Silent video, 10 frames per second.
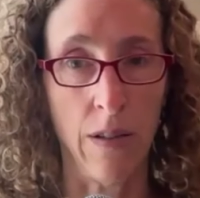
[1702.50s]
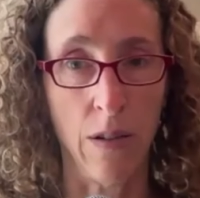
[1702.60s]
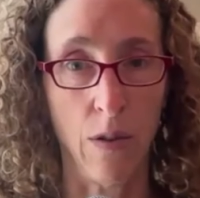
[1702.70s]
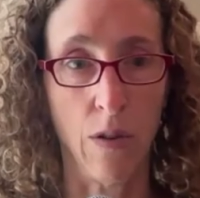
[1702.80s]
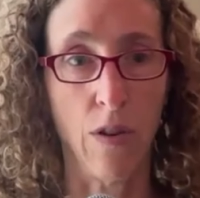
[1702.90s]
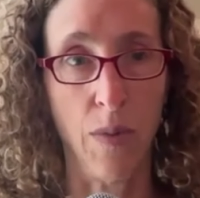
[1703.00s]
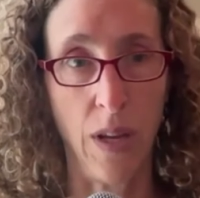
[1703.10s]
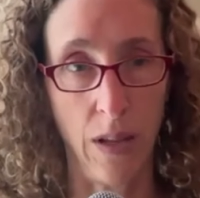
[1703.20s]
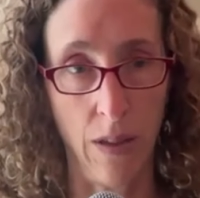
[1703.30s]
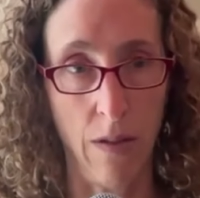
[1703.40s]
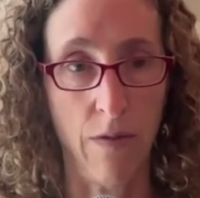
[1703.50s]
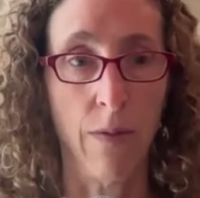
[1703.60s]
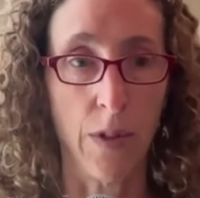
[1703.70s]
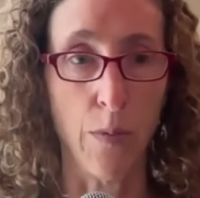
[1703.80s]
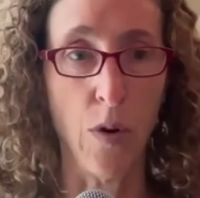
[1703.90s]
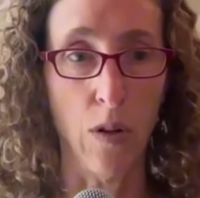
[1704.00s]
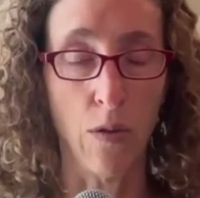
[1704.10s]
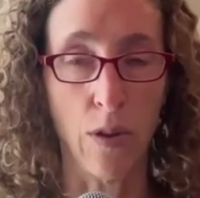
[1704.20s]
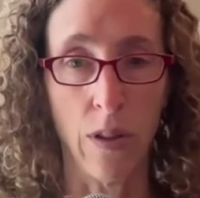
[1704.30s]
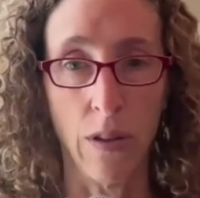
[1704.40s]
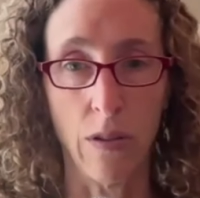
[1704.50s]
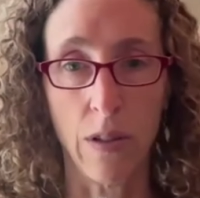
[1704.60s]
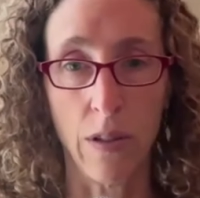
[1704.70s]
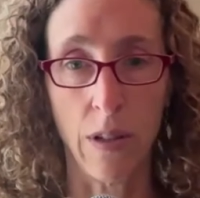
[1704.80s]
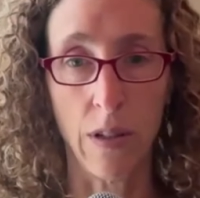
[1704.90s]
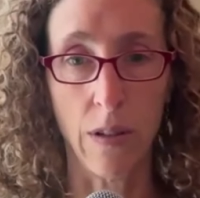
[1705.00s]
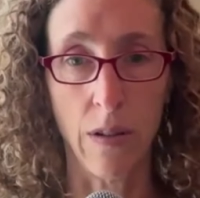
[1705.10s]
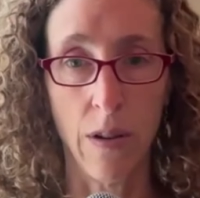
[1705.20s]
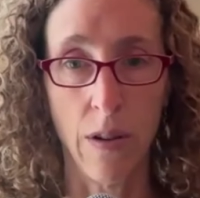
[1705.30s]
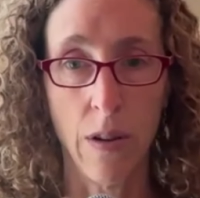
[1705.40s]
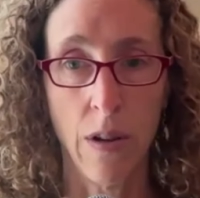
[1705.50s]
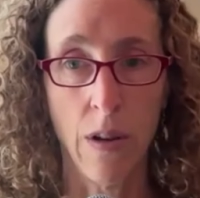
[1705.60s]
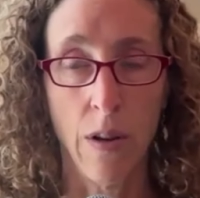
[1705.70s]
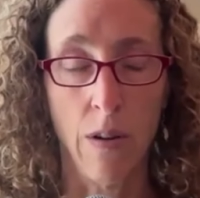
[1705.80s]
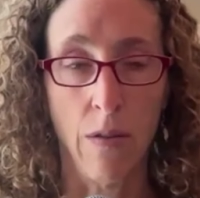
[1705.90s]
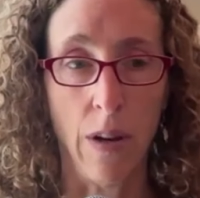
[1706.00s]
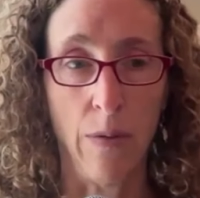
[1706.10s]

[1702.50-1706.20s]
So it could be in the small or in the large intestine. Right.